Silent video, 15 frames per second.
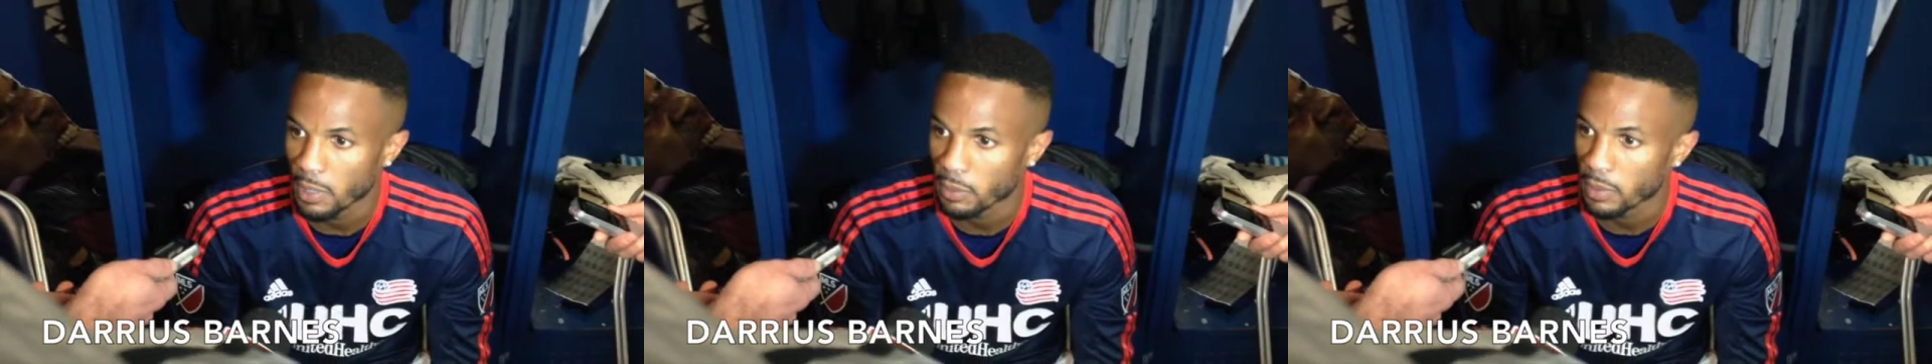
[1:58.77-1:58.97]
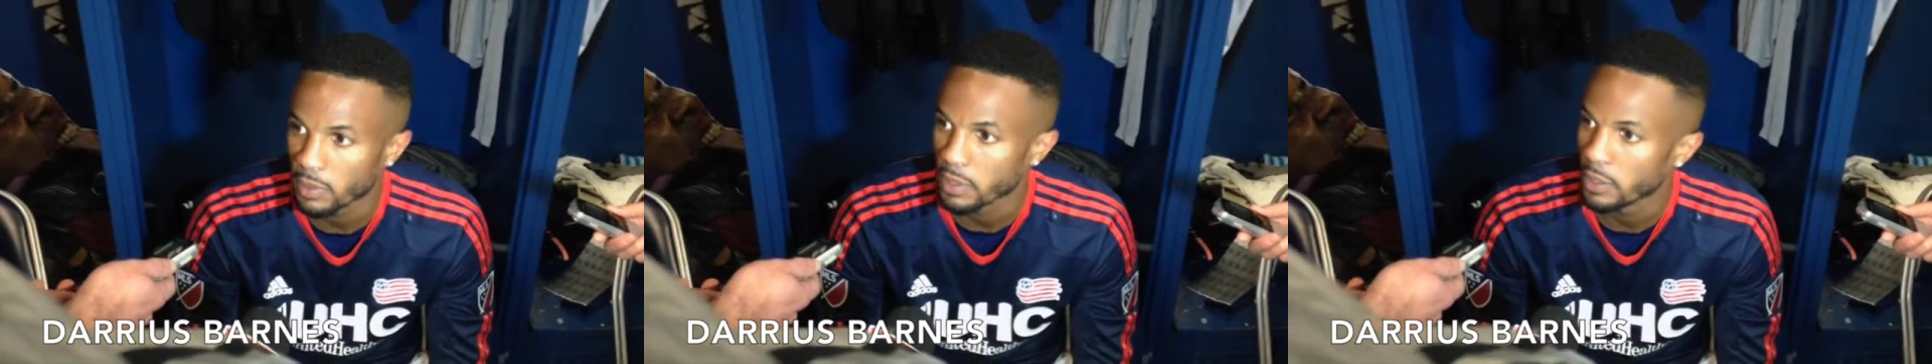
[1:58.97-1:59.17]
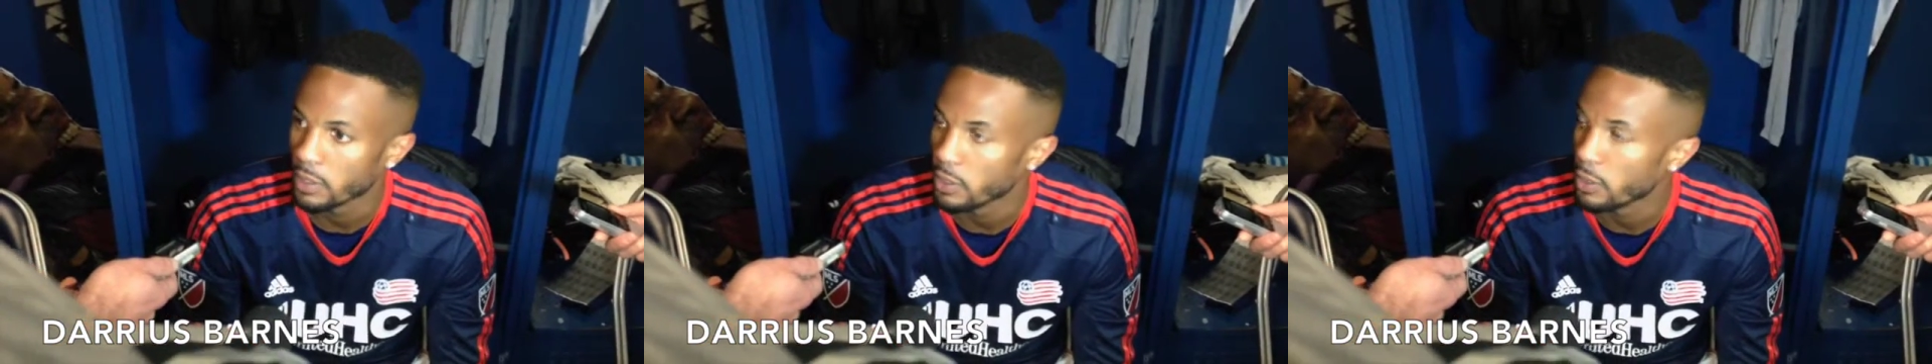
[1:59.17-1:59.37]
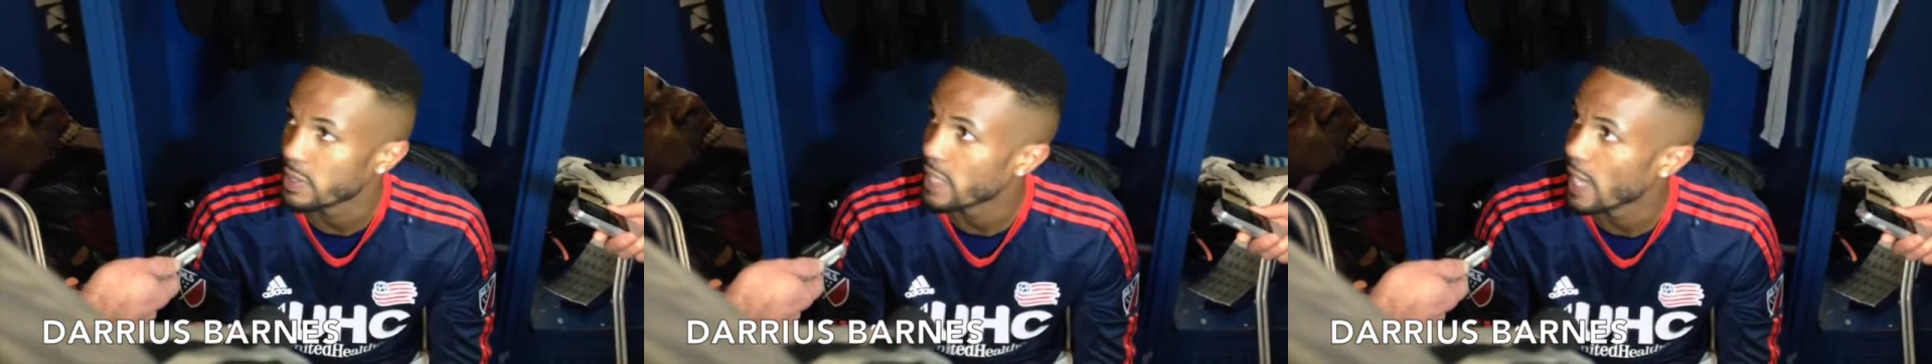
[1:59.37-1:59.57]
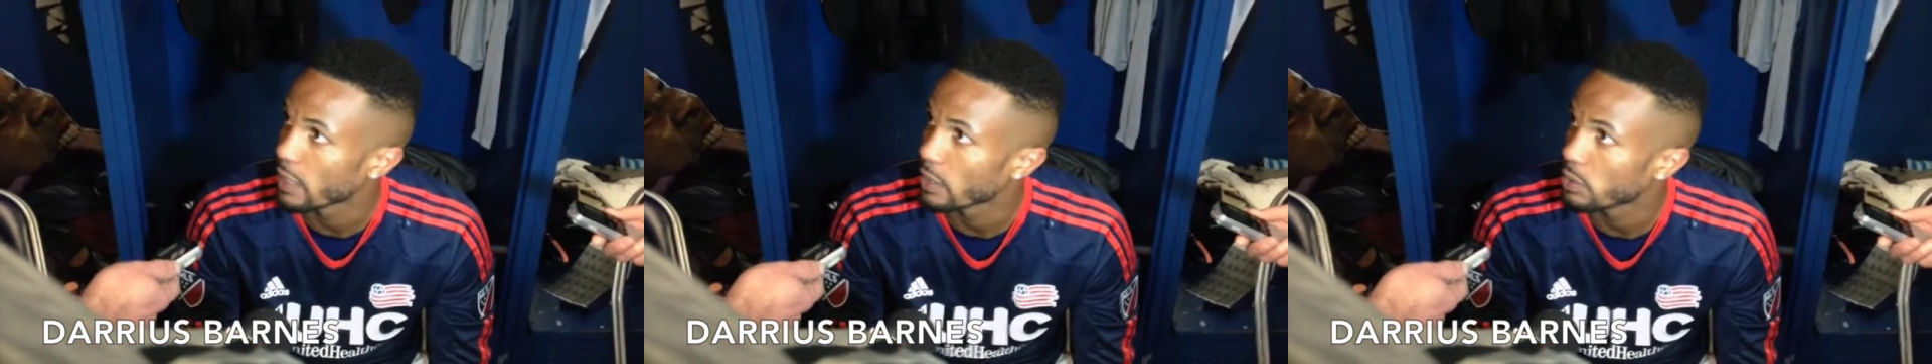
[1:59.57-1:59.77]
out with a
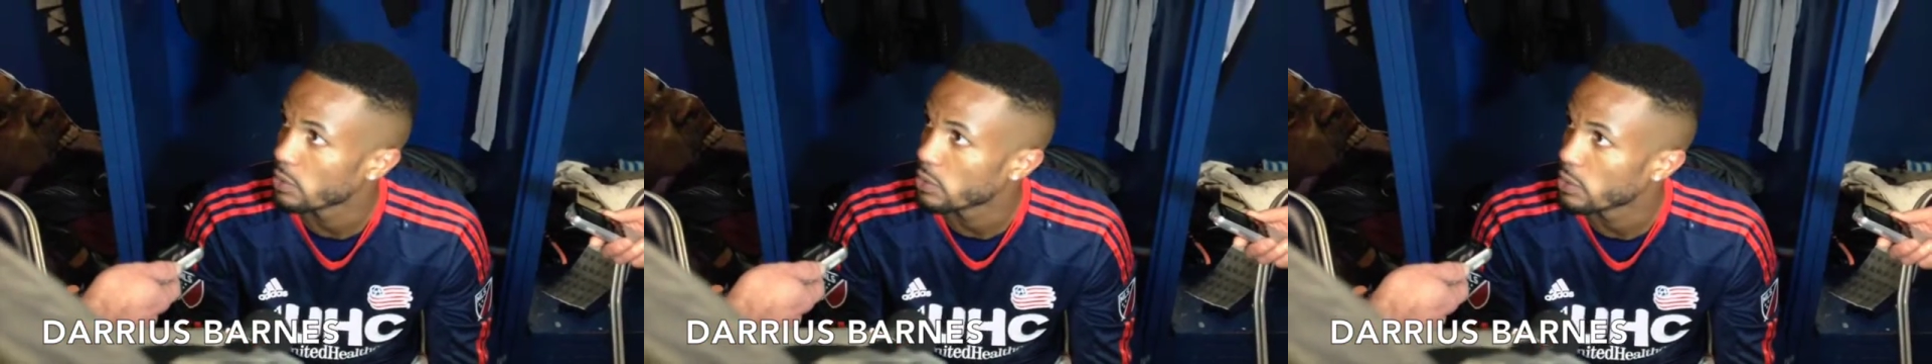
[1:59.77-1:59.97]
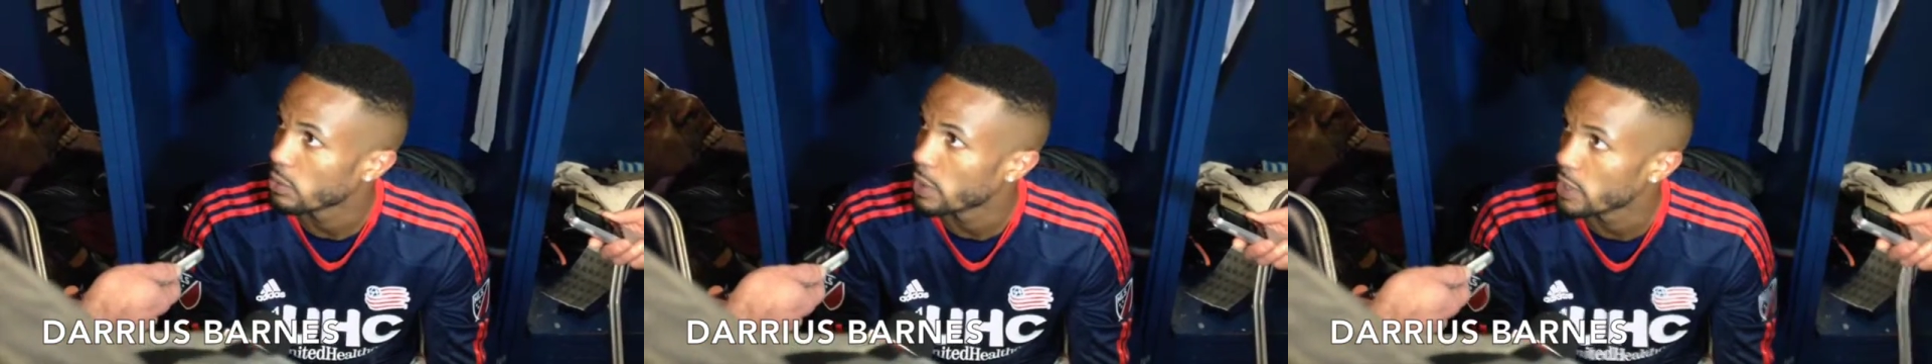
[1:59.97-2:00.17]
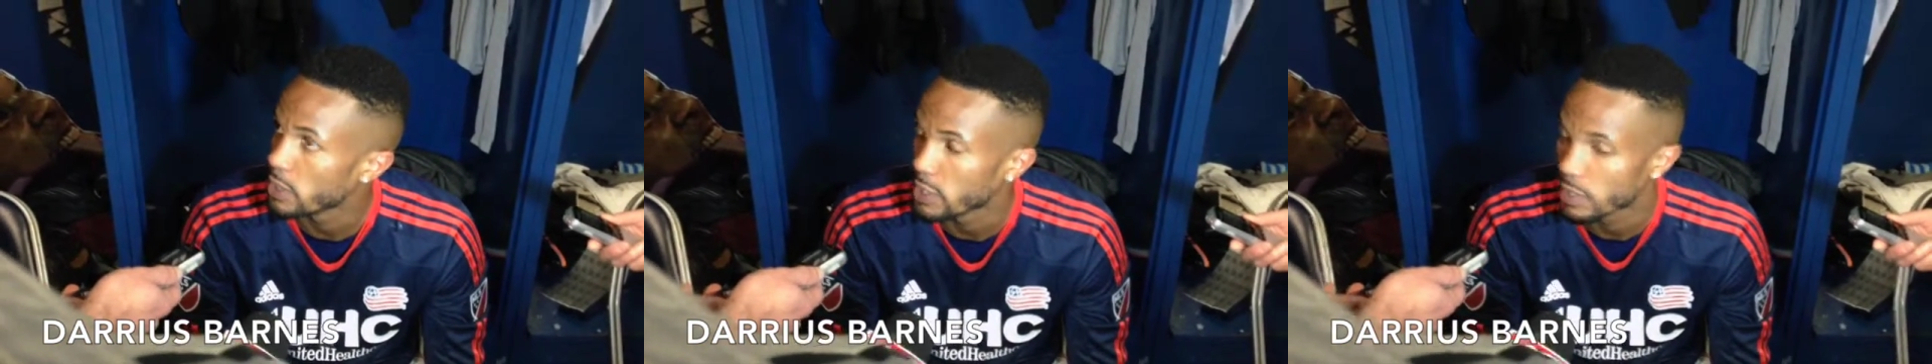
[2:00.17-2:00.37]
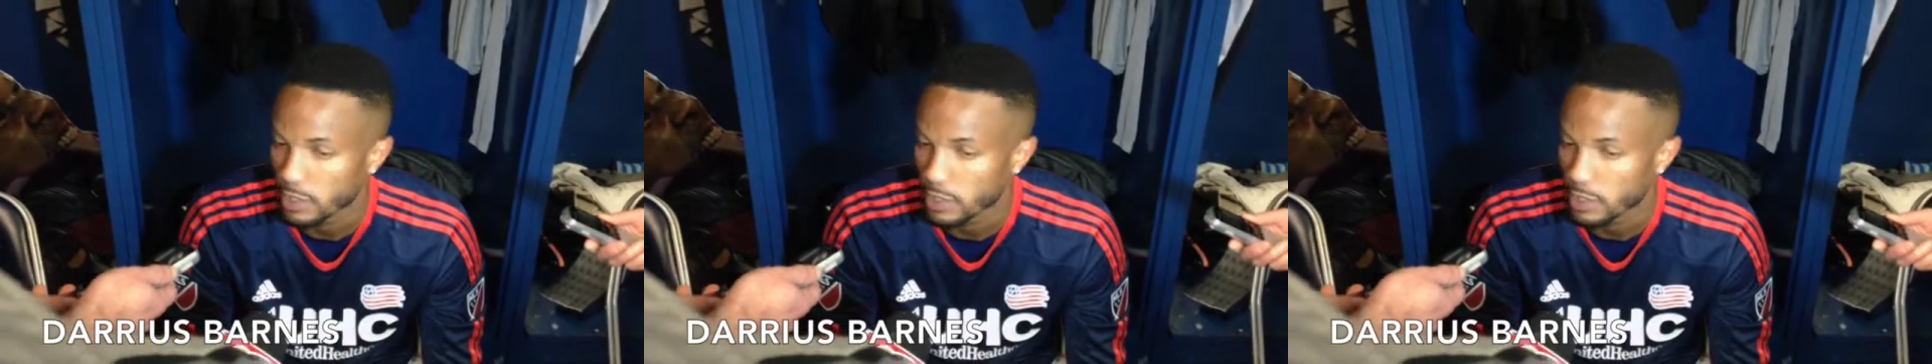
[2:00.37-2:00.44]
tactical change,